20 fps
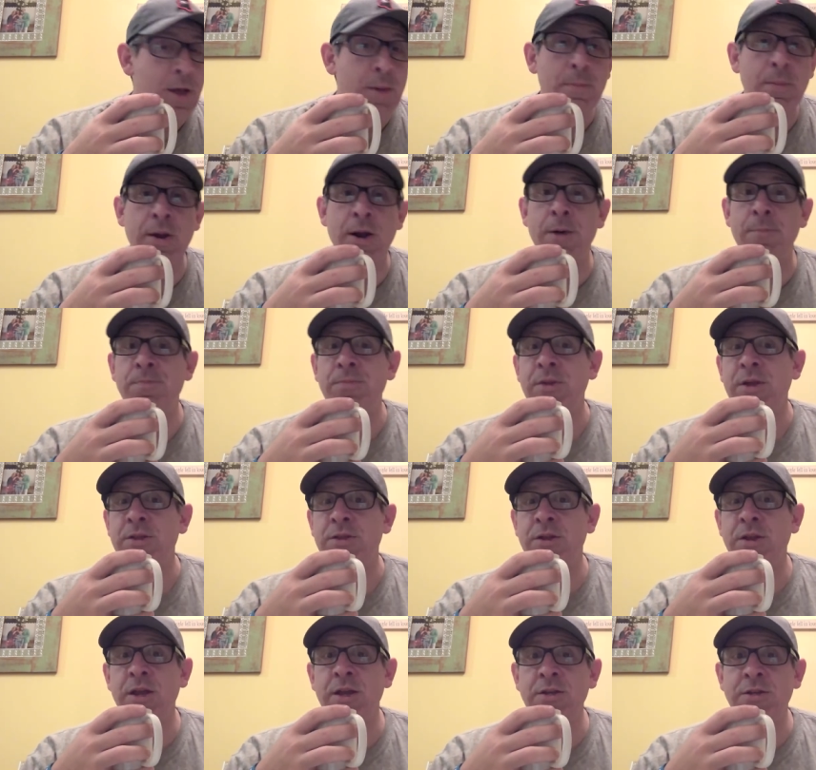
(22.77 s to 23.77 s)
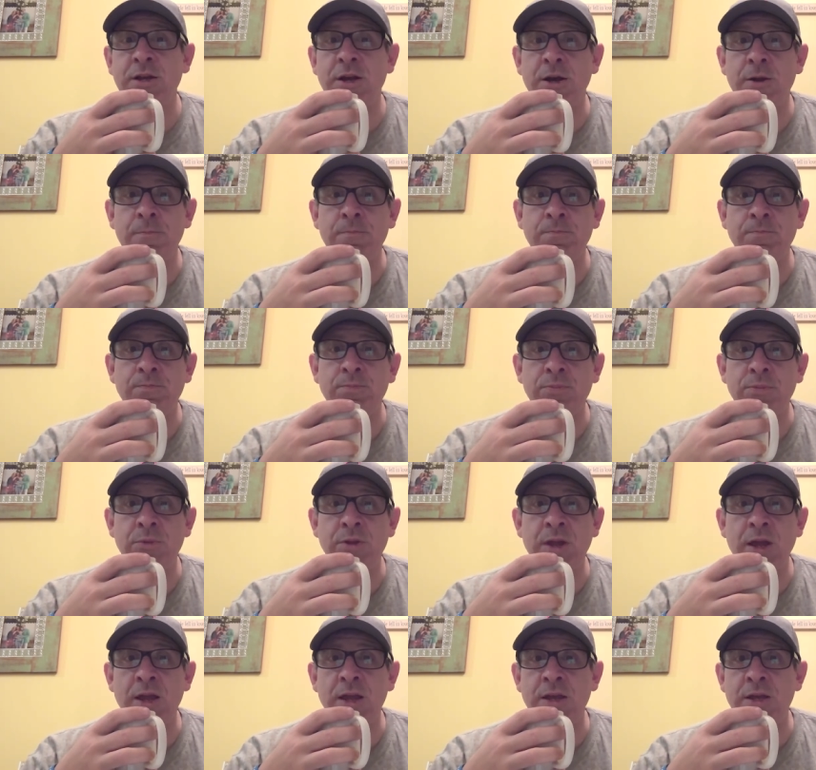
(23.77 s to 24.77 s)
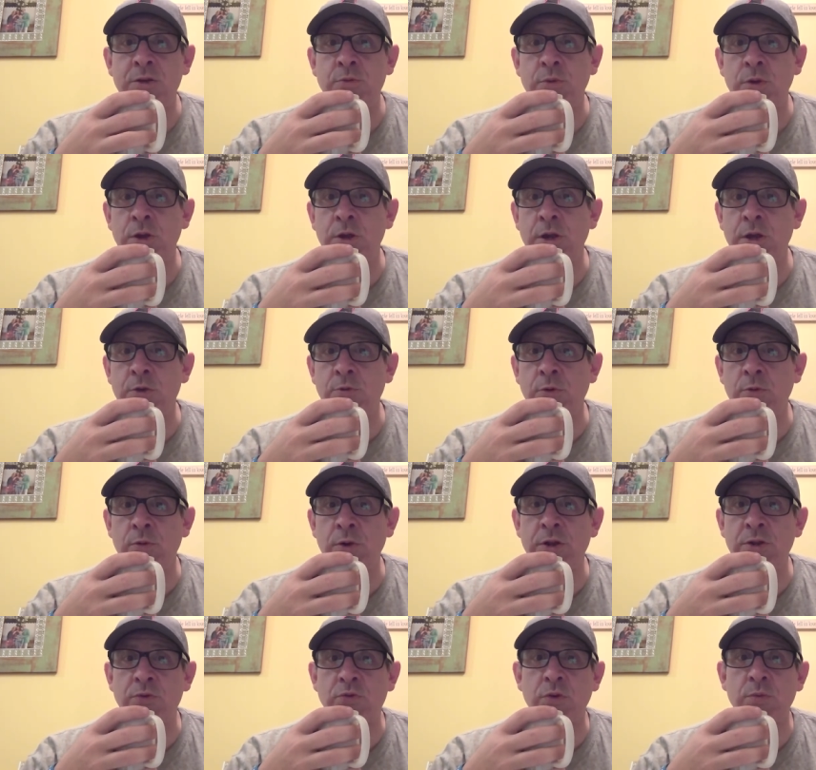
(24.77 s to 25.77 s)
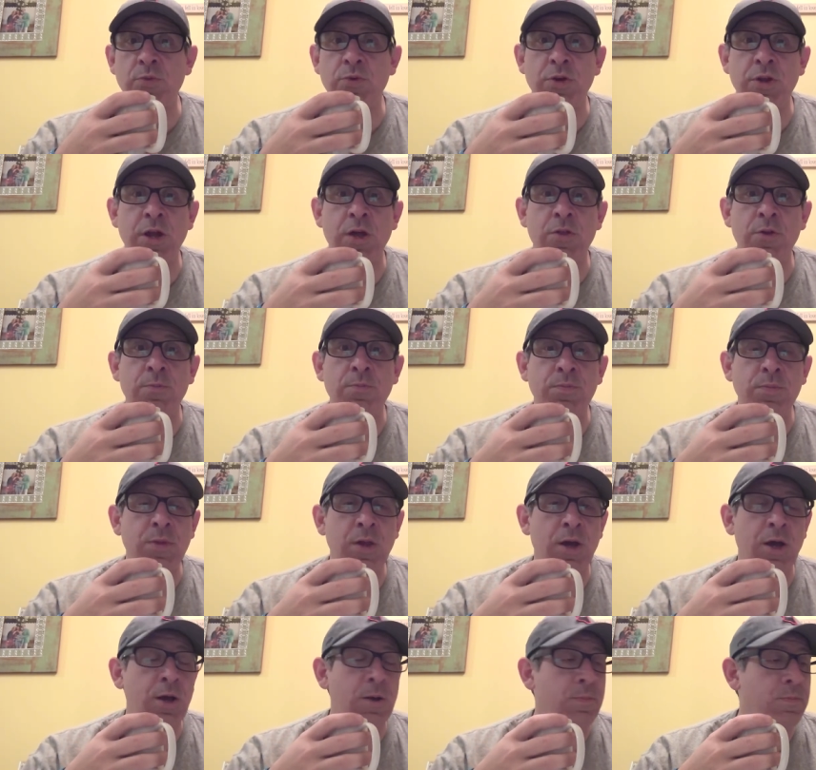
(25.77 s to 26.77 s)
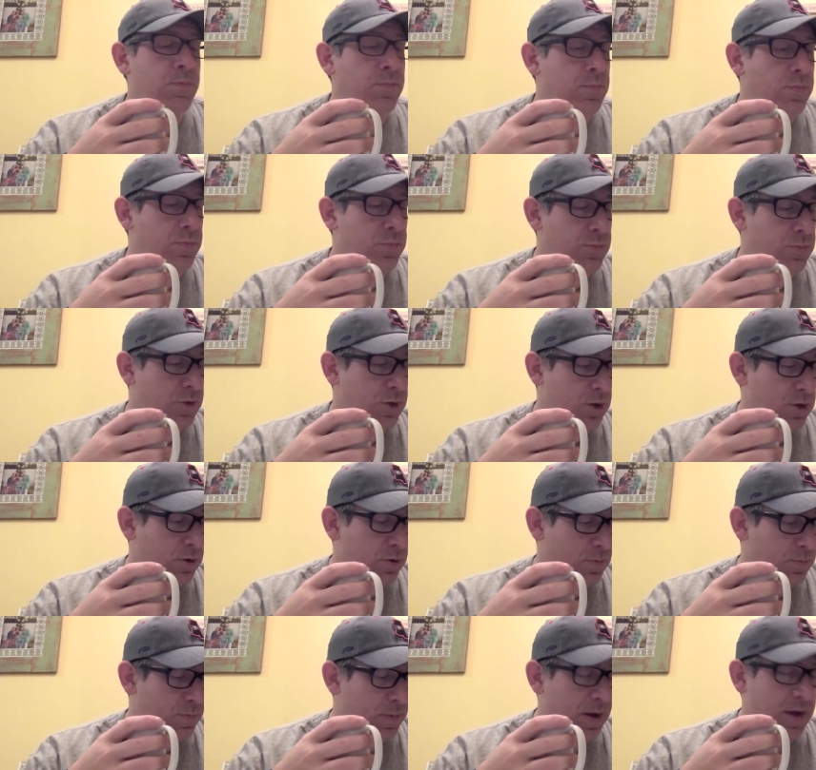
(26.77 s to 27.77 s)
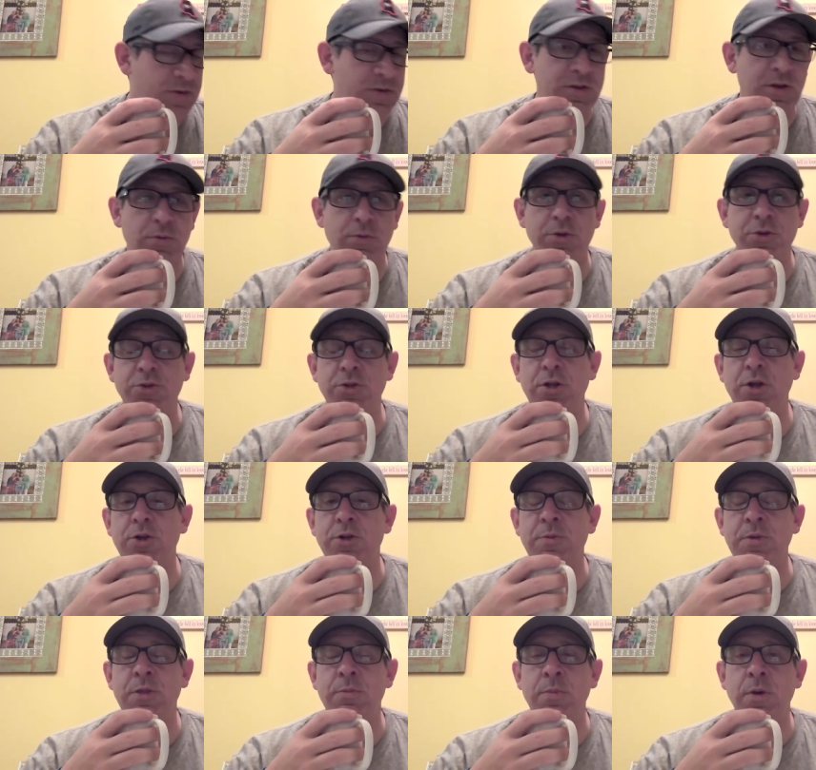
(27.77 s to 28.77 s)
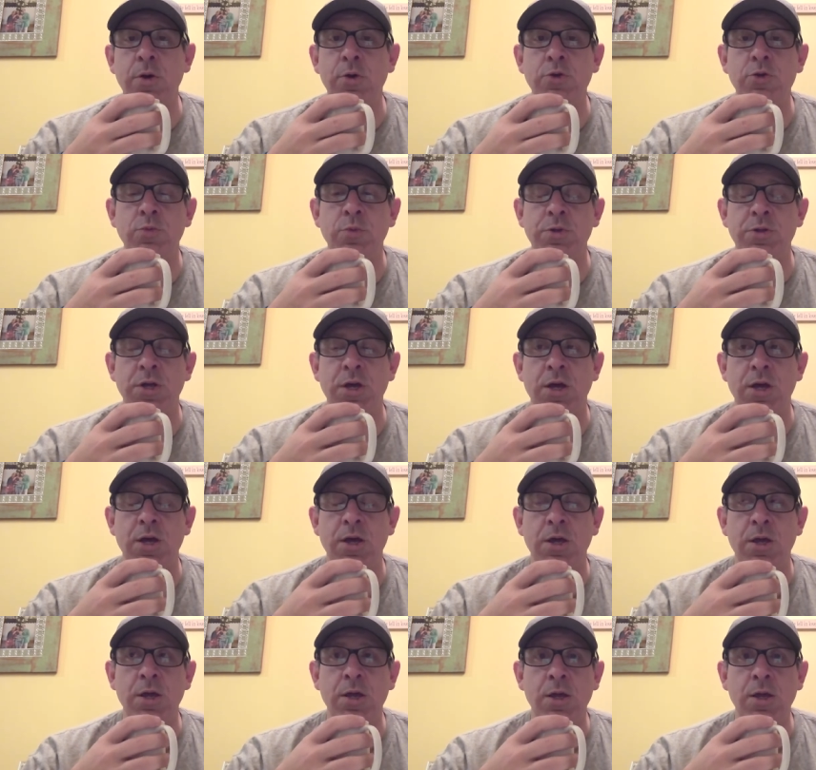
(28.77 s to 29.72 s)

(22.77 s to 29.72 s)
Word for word: But uh, today's um today as we as we read scripture together, um, the passage that really stood out to me the most was uh